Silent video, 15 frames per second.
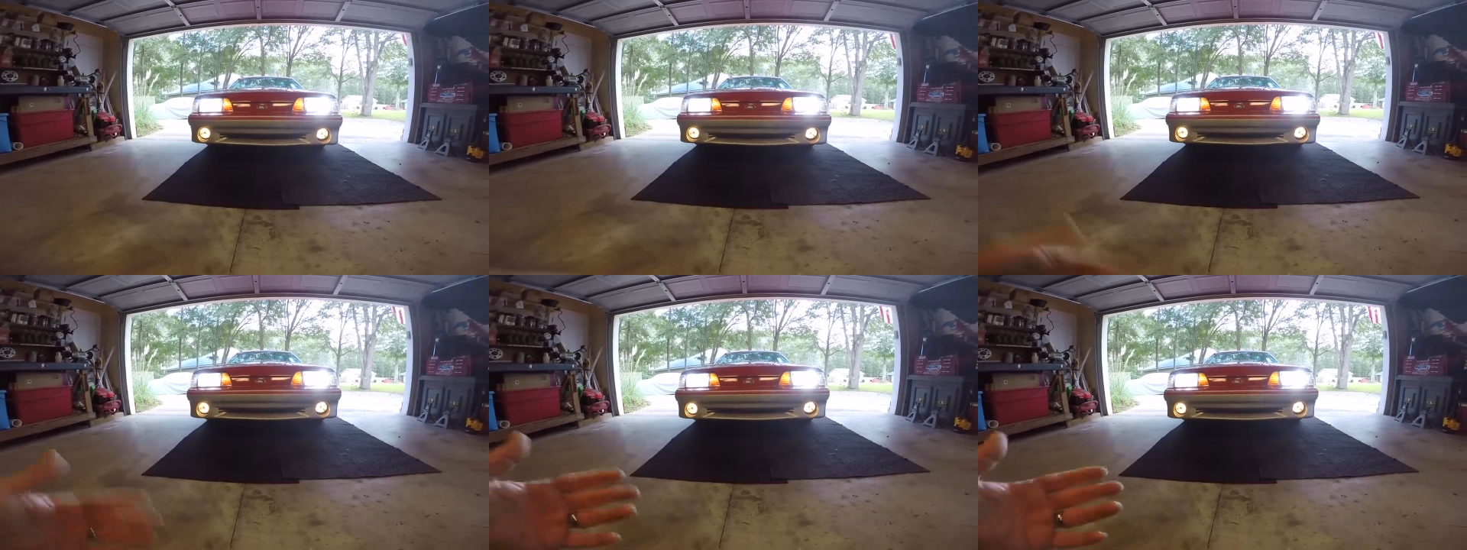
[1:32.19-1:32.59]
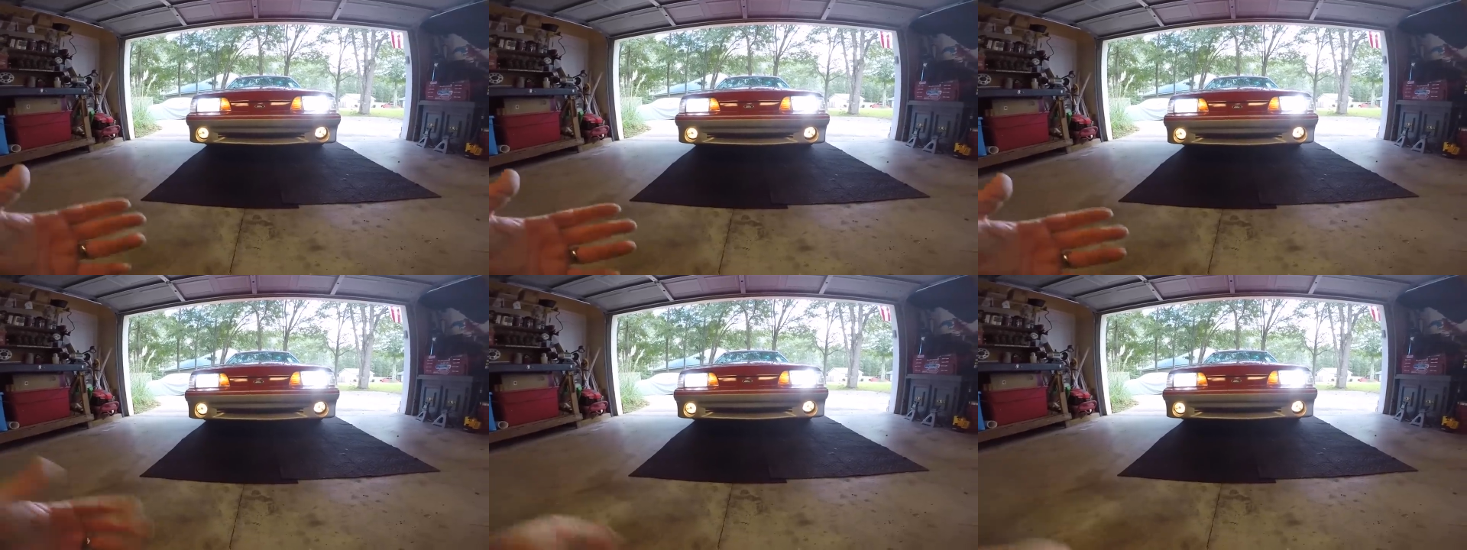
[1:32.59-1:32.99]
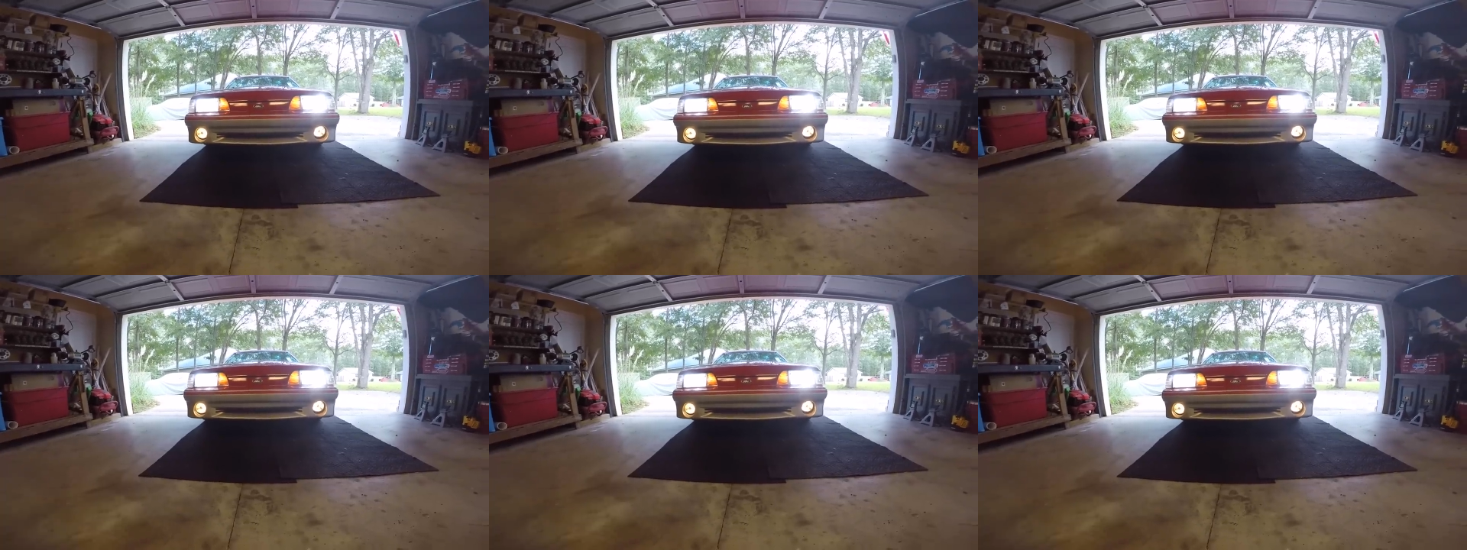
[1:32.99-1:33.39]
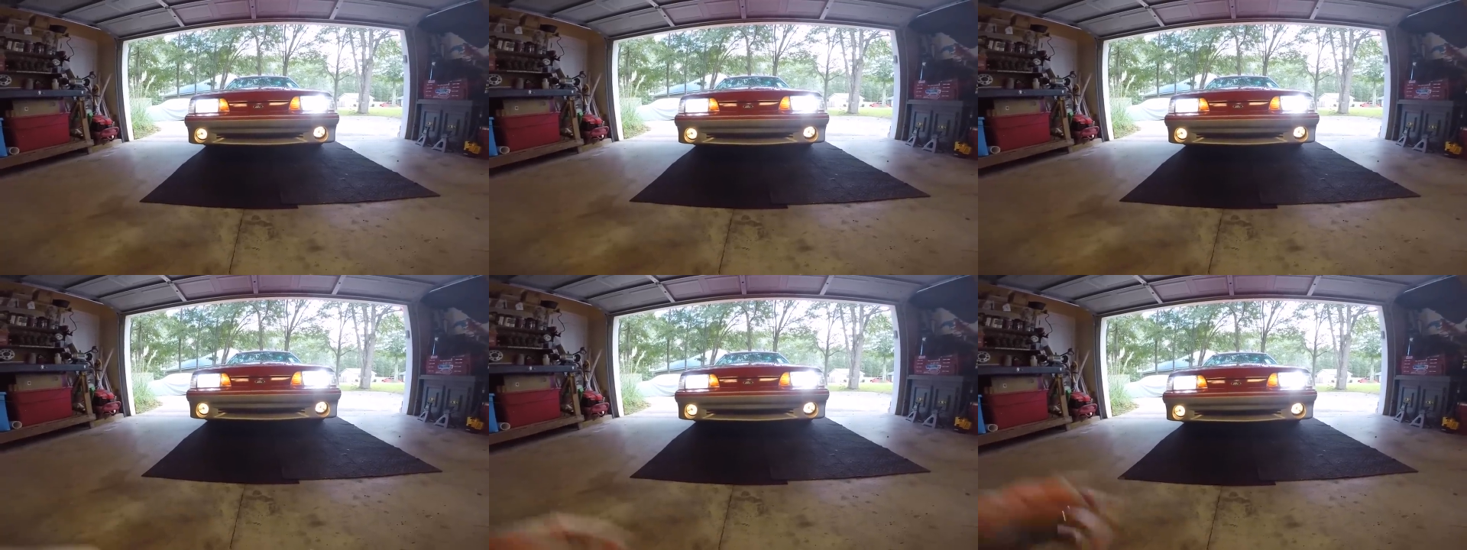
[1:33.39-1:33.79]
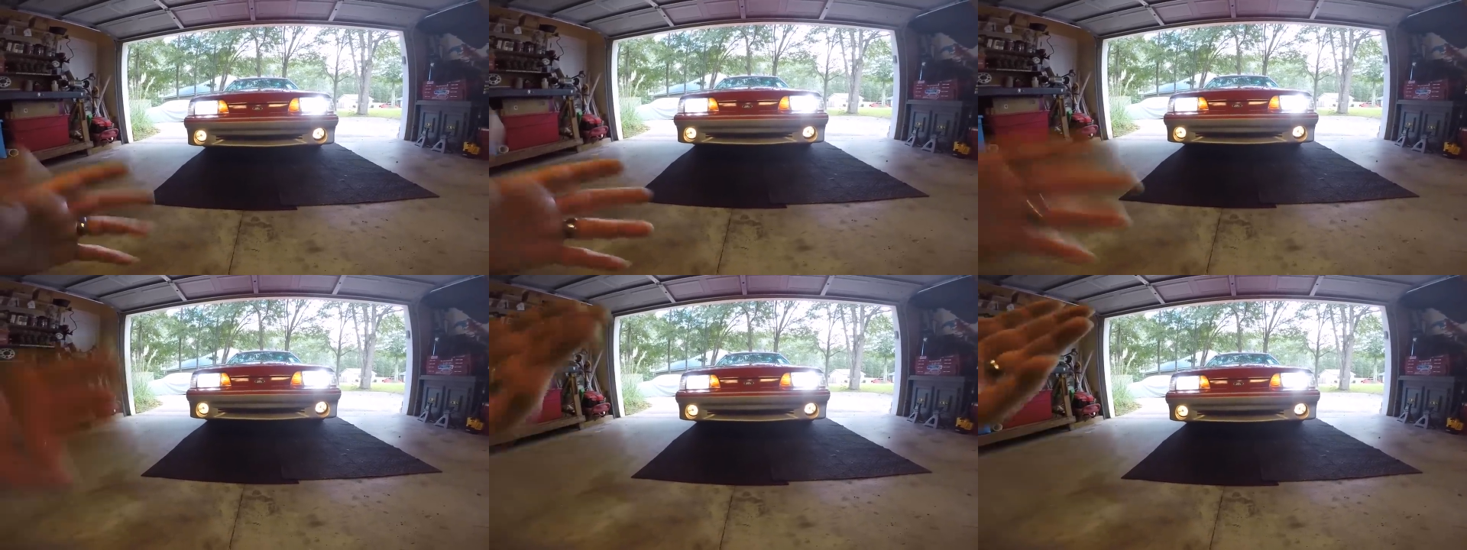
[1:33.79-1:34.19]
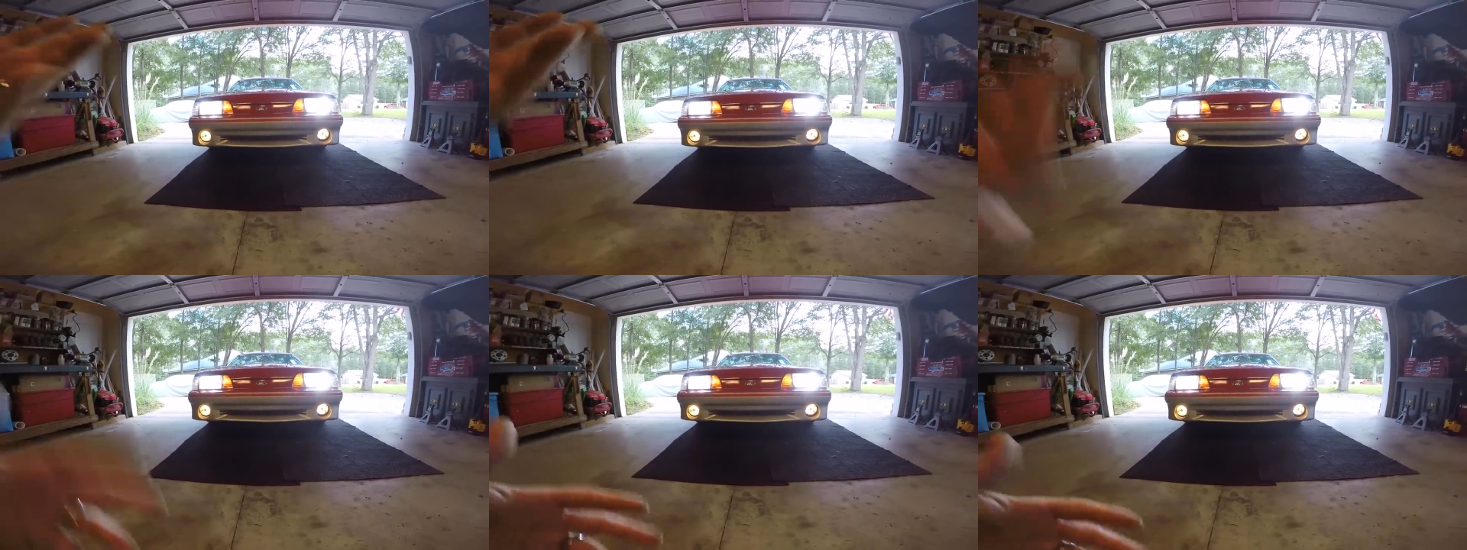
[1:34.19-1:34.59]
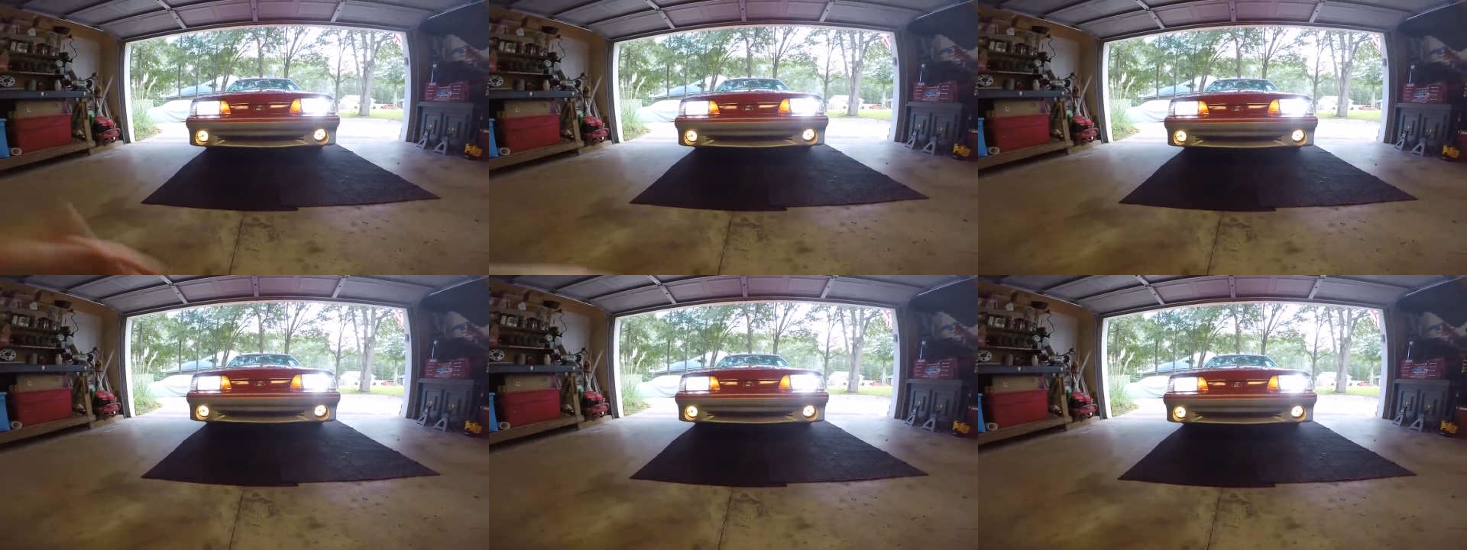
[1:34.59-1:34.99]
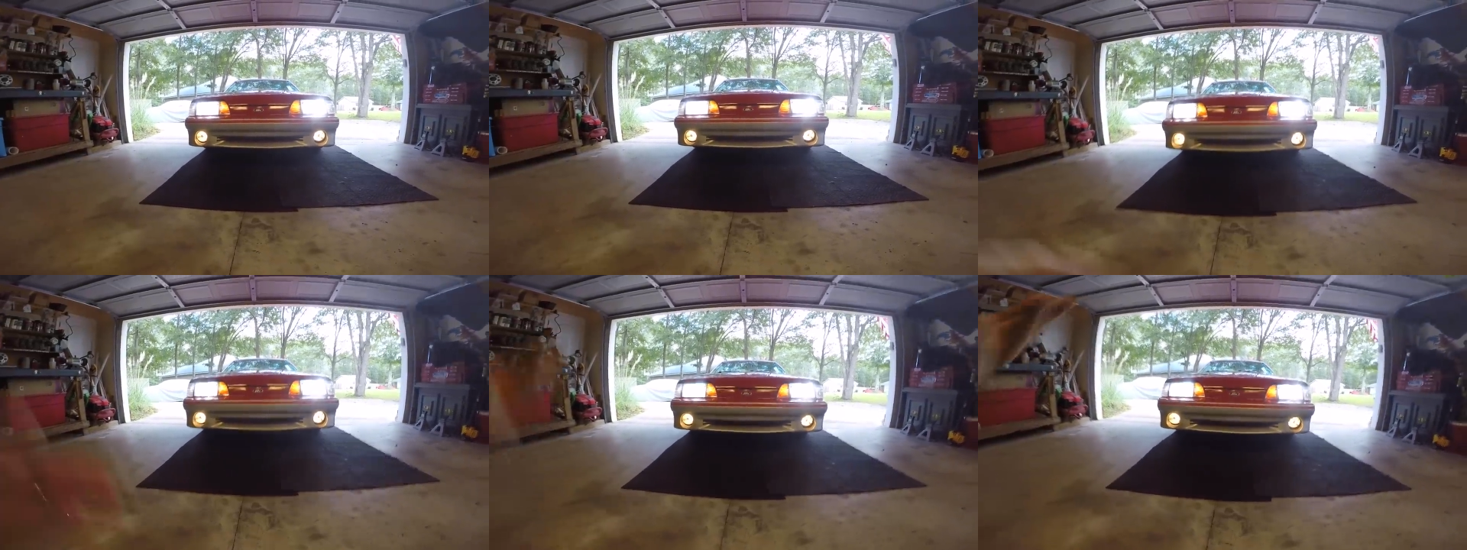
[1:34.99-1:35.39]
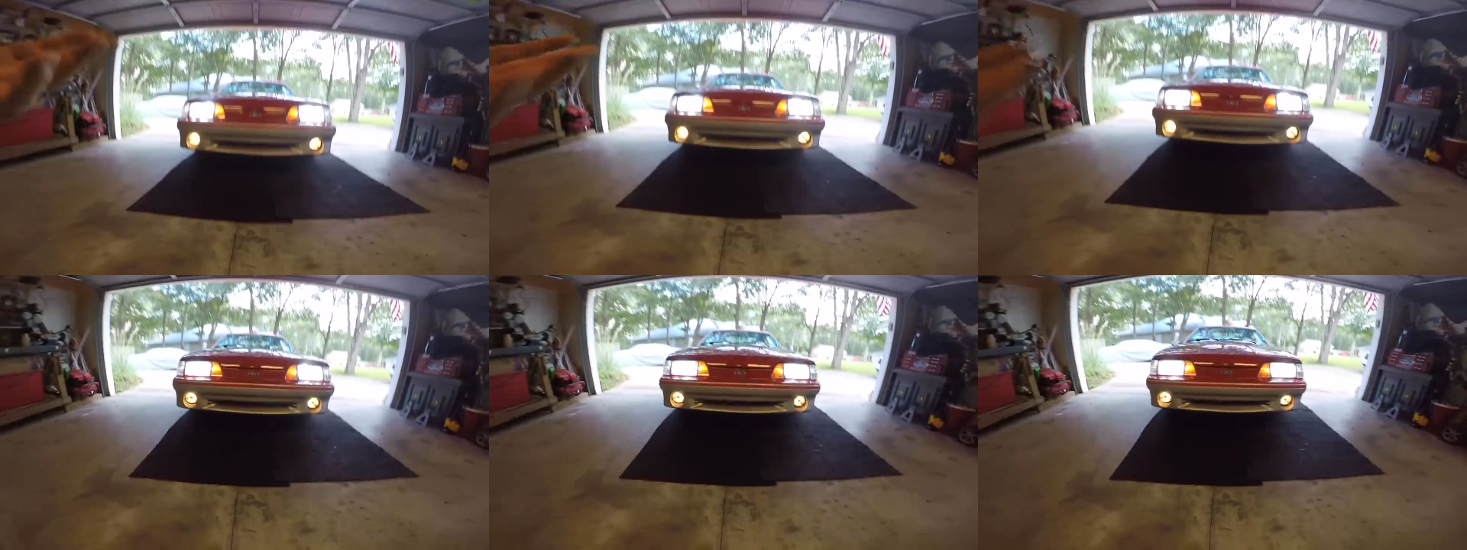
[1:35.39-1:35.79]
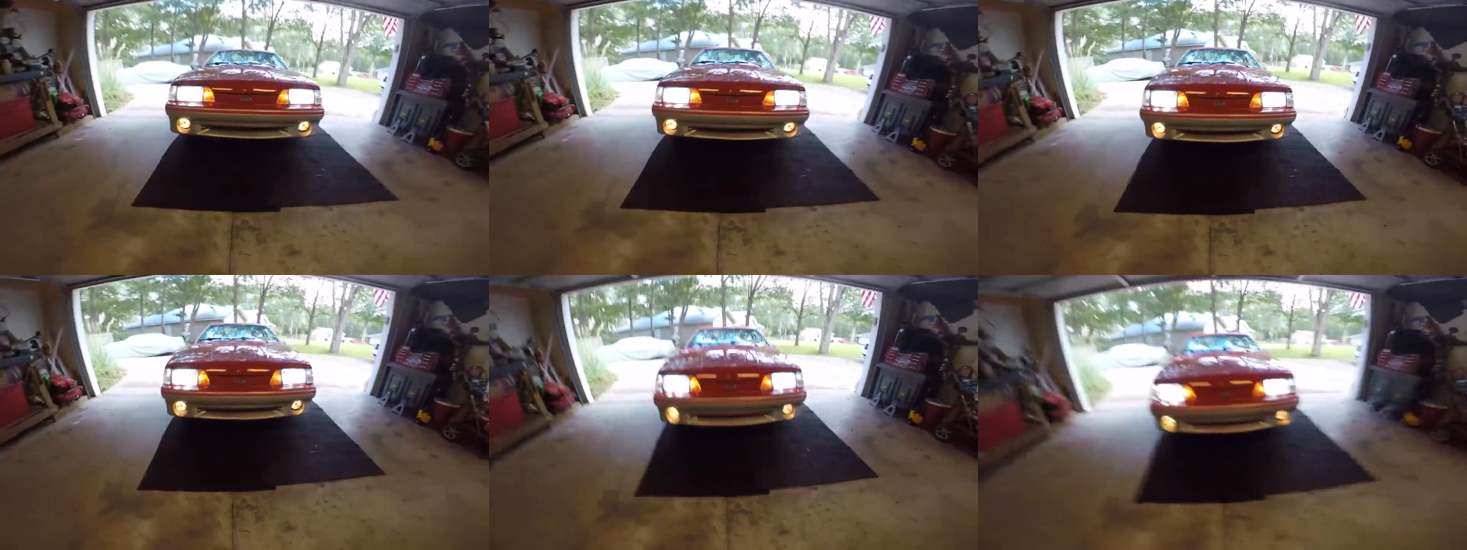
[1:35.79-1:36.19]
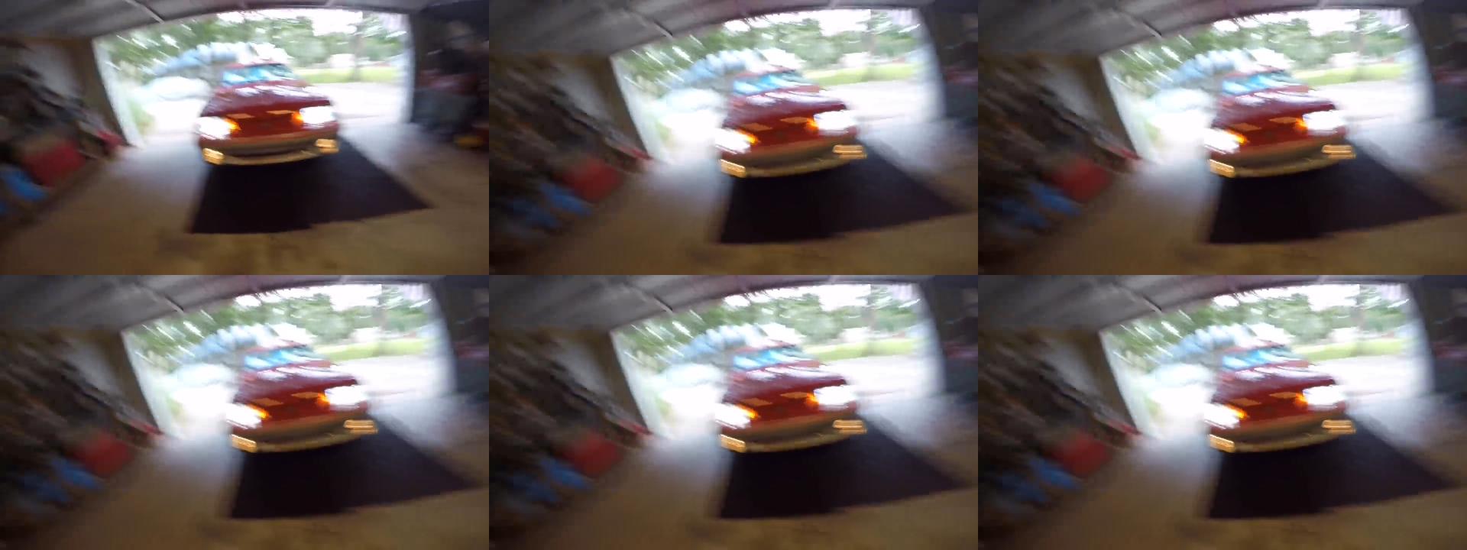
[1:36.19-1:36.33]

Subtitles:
Nobody's mouth can be seen.